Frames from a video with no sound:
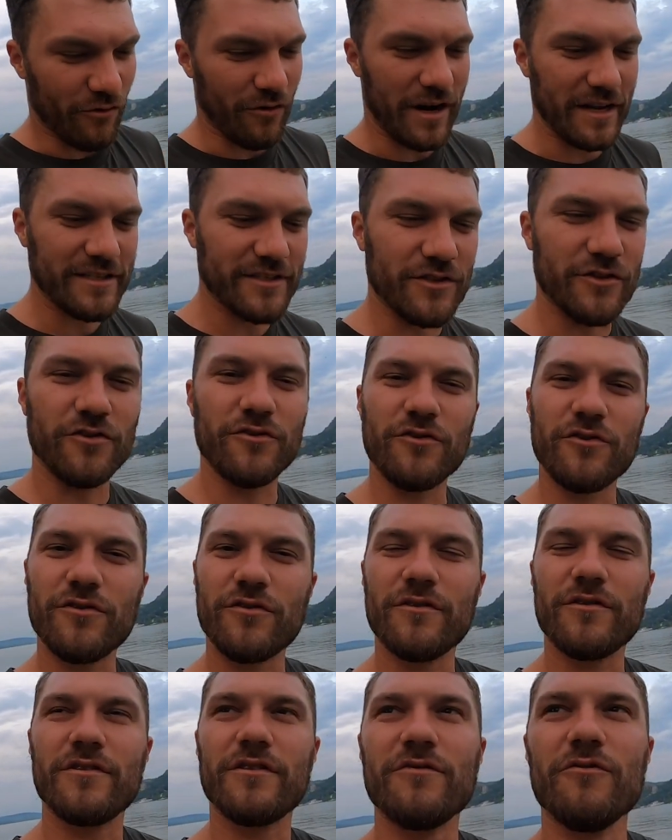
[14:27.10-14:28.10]
Res
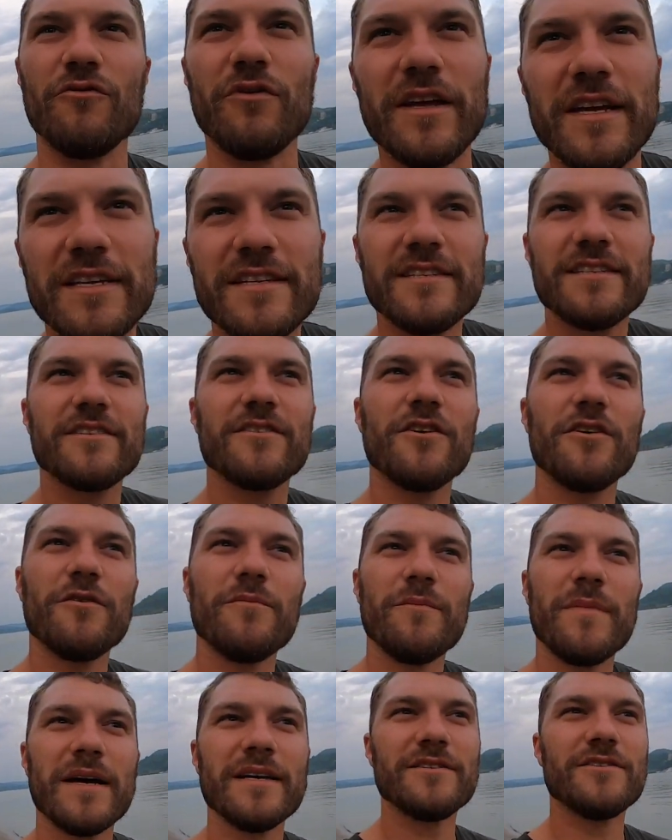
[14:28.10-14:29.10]

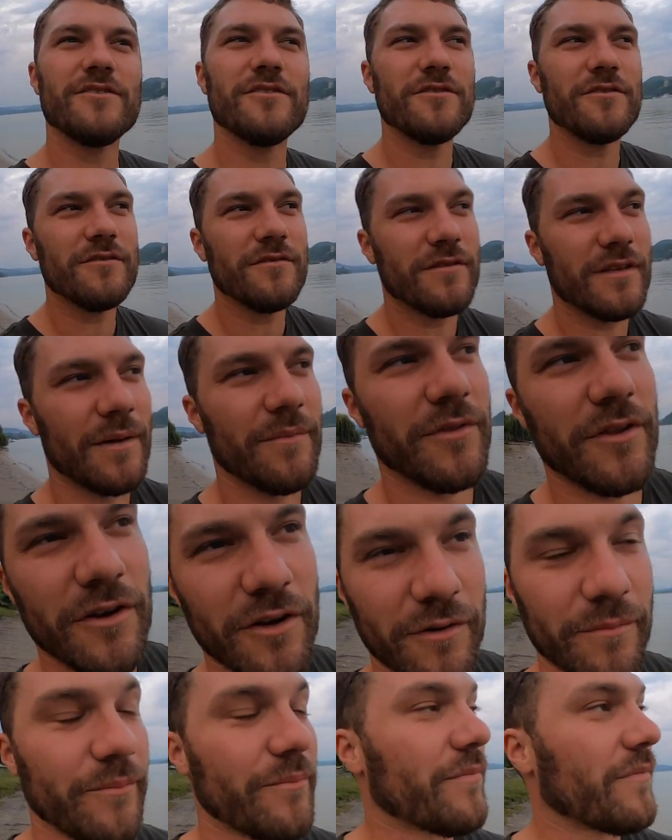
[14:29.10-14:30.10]
Rizko Mezu?
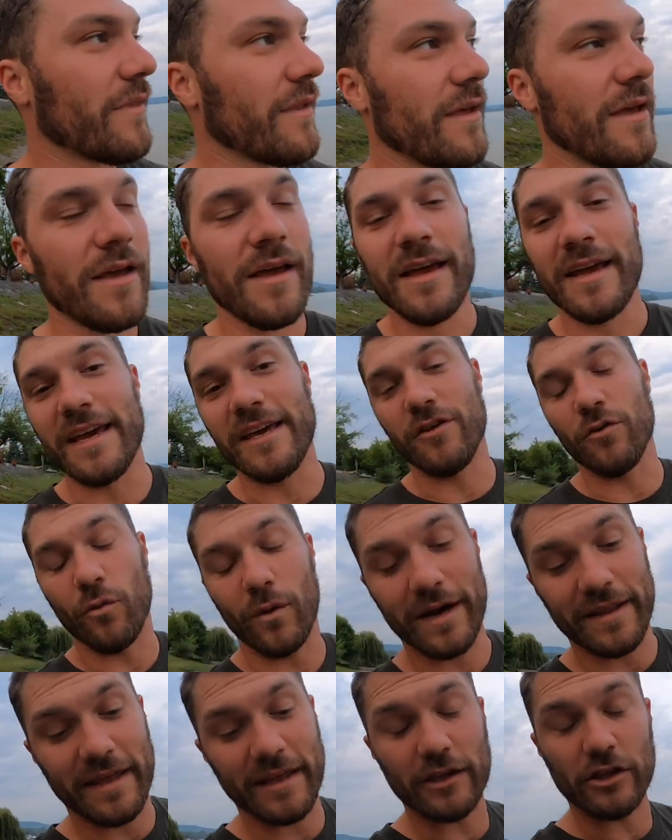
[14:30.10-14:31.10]
Nemtedom either
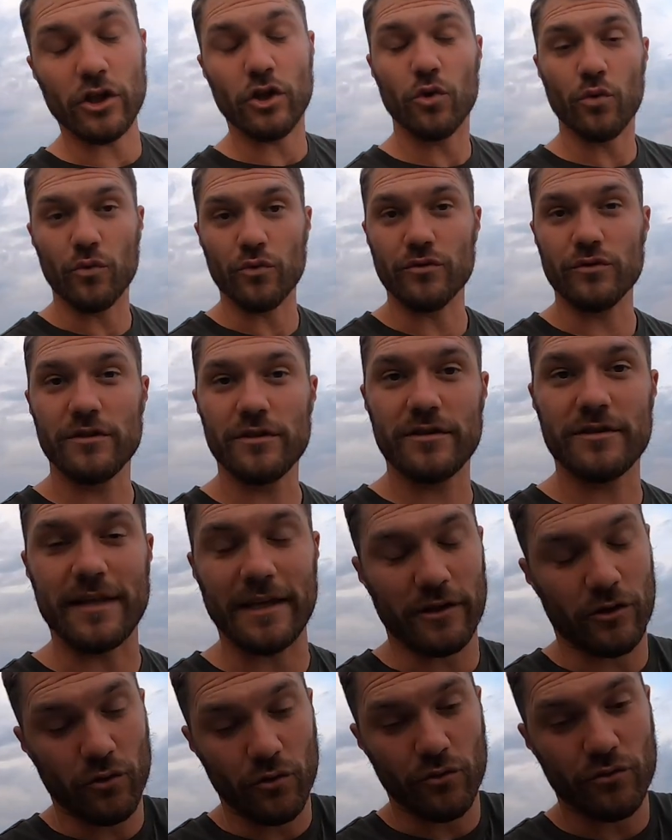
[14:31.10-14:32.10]
way, they lose.
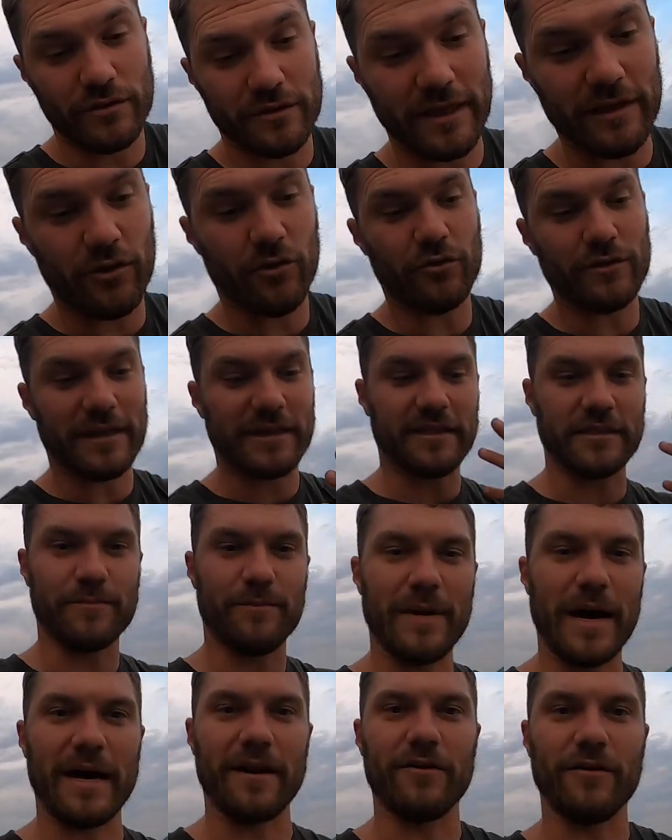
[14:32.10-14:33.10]
They lose. They lose at this
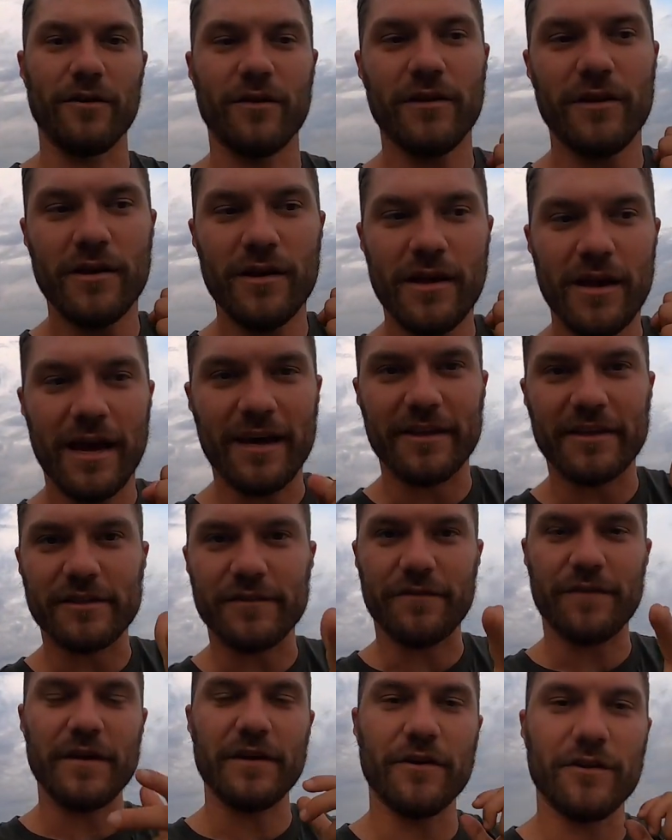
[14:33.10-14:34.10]
battle, at
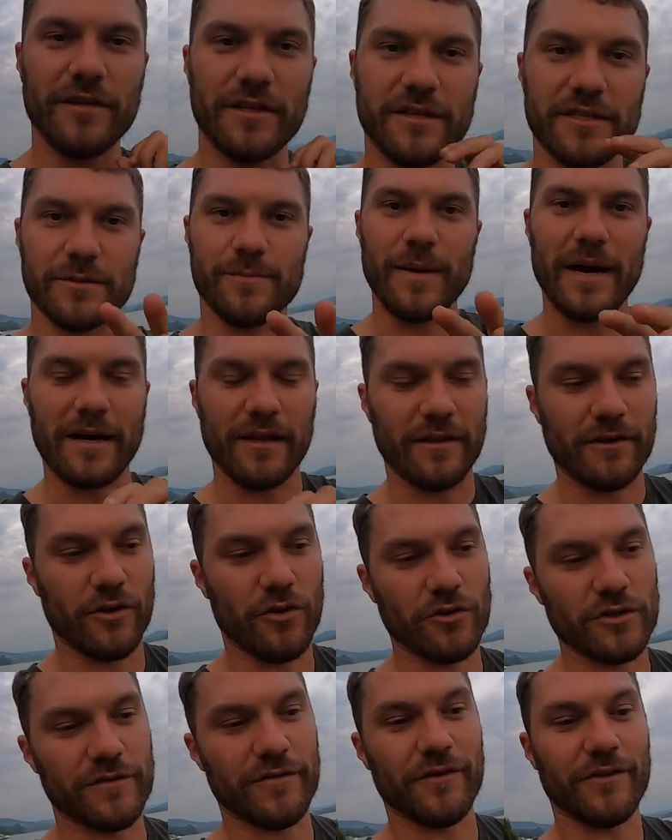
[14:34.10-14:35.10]
this field, at this battle of
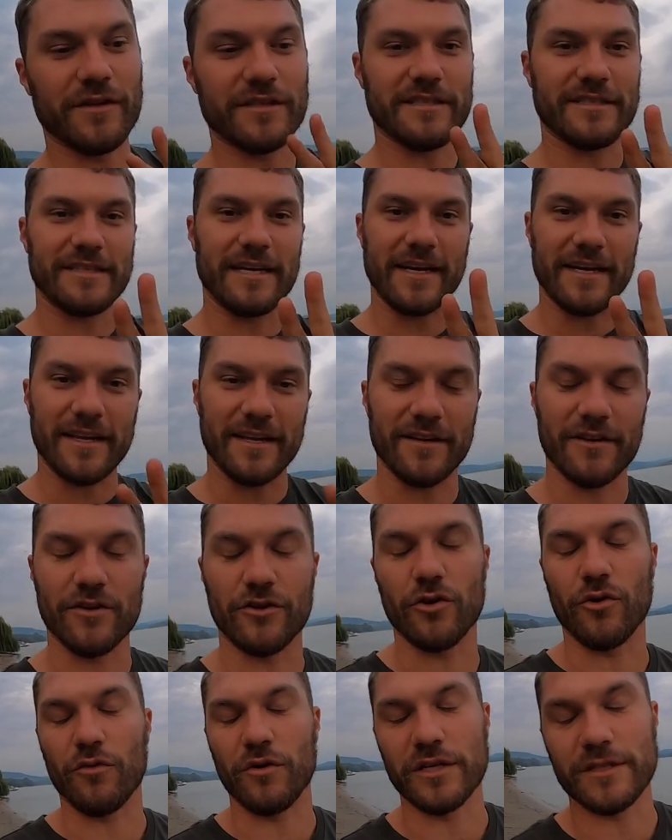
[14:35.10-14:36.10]
Kosovo, the second
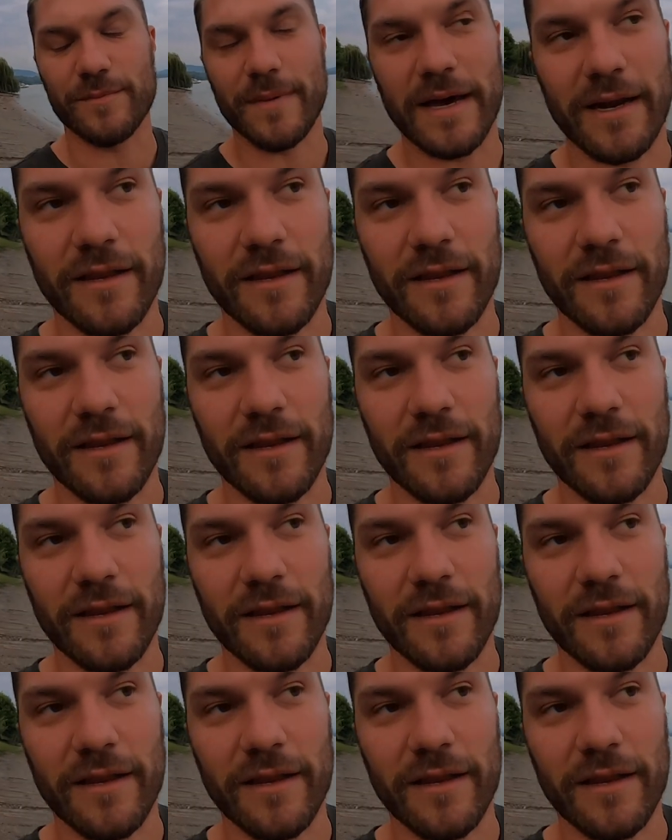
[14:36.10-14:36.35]
notorious